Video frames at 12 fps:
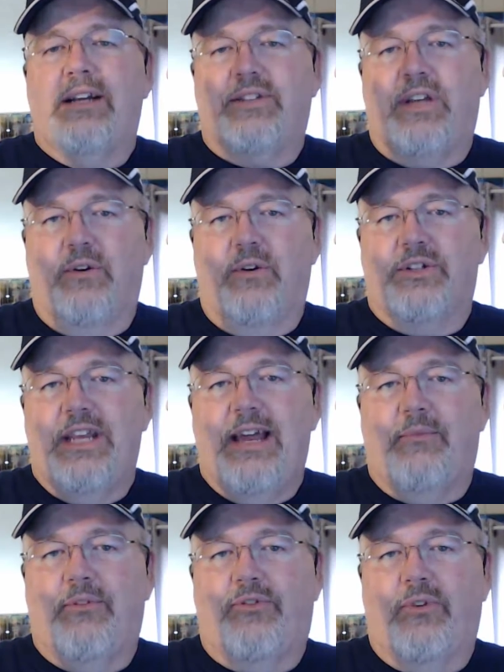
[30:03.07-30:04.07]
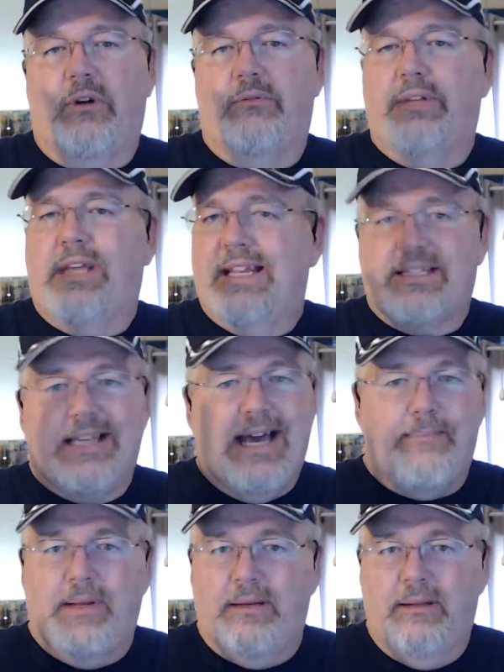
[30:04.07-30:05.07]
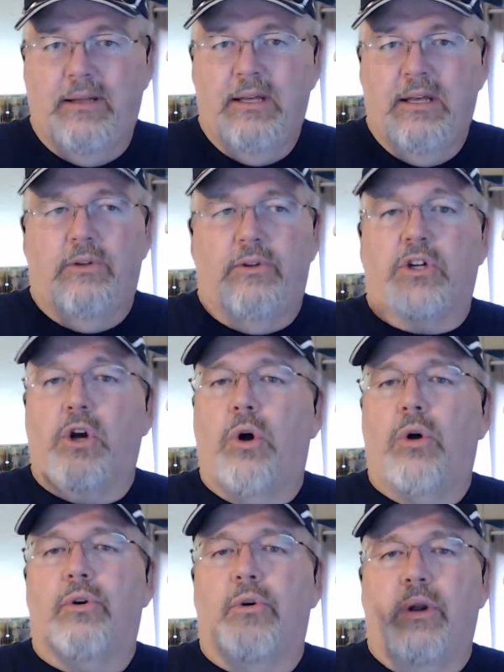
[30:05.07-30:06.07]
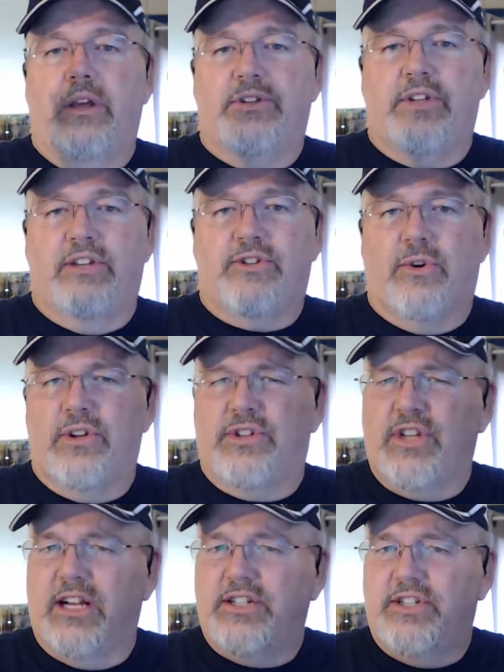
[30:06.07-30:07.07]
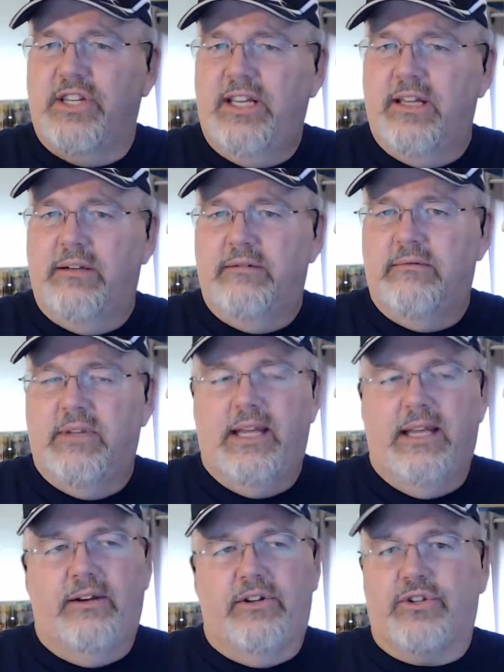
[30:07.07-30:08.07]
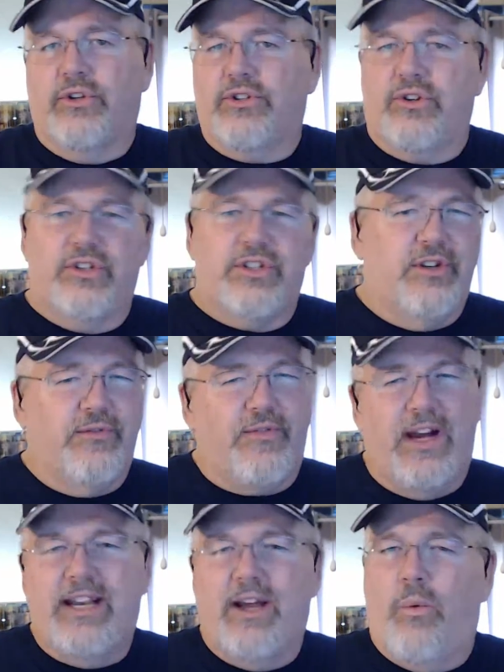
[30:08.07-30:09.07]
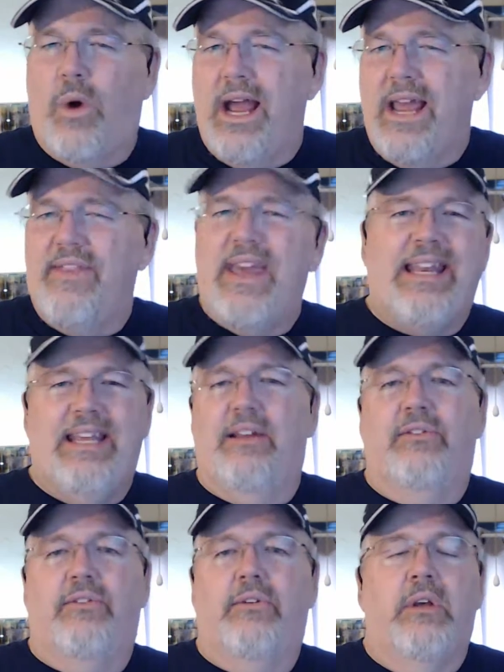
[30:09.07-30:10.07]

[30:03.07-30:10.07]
goes in the atmosphere. You can't stop it. The colder it is, it sort of sucks it in, and they're still searching to find out why that is.